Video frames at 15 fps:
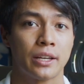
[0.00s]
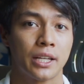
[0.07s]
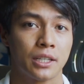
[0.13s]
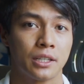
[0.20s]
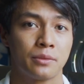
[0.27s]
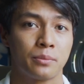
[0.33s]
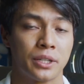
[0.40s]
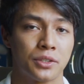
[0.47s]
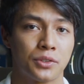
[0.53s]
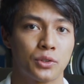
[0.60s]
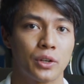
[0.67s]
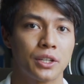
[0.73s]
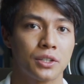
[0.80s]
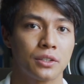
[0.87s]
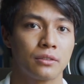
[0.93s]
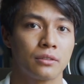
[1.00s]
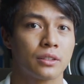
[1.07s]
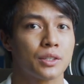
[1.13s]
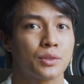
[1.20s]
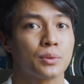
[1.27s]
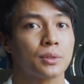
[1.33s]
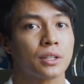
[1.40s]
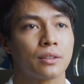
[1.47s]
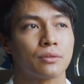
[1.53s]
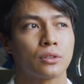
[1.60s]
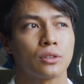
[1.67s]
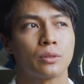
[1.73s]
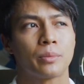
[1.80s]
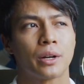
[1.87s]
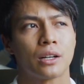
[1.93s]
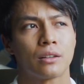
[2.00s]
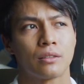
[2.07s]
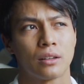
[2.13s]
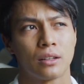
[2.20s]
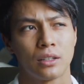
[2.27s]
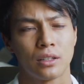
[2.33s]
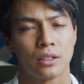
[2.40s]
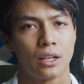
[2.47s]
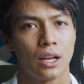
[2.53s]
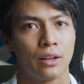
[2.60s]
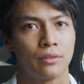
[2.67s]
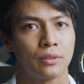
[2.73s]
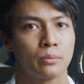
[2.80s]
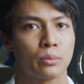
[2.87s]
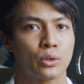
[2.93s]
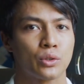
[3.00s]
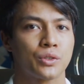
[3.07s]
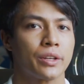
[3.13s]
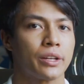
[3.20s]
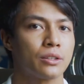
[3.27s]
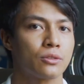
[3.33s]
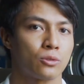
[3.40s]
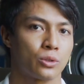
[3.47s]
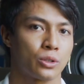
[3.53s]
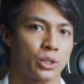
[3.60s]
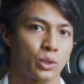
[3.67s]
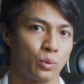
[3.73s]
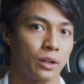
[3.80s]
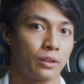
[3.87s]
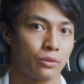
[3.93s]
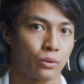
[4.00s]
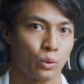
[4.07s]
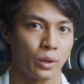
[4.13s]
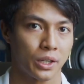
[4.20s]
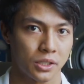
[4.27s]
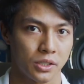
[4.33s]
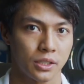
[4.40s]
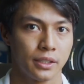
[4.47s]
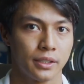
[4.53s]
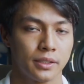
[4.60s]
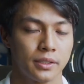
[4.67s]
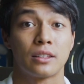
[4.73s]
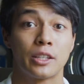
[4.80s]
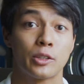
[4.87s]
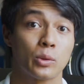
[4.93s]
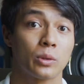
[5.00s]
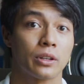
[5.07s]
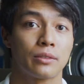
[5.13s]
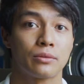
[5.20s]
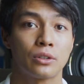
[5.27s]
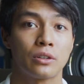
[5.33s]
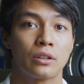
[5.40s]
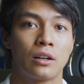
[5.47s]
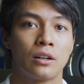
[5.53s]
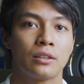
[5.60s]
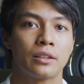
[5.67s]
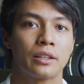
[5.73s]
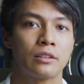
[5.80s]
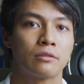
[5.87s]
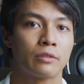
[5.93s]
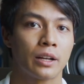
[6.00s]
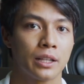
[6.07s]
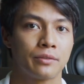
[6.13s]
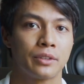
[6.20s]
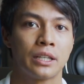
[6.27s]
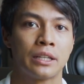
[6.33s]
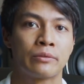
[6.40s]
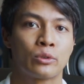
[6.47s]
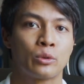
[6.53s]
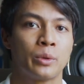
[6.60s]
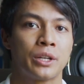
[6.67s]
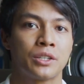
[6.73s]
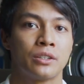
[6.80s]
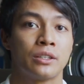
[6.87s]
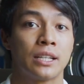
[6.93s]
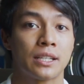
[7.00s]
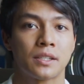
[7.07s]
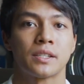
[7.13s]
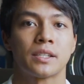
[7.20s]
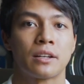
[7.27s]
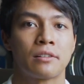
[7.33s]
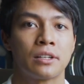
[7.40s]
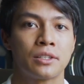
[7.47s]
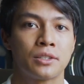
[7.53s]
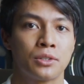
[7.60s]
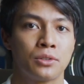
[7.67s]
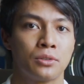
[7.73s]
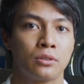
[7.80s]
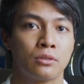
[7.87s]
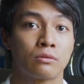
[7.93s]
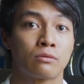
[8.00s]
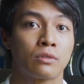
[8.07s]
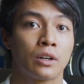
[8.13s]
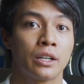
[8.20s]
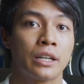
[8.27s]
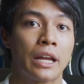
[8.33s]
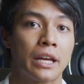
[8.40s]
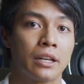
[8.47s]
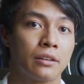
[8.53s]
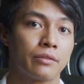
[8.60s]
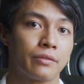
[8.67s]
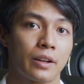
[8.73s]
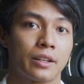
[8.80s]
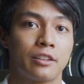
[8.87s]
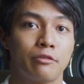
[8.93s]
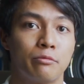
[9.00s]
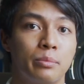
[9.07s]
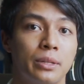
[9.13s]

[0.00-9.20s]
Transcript: and administration. This will cover about 11% or 12 questions. This will cover all the relevant information necessary to run an effective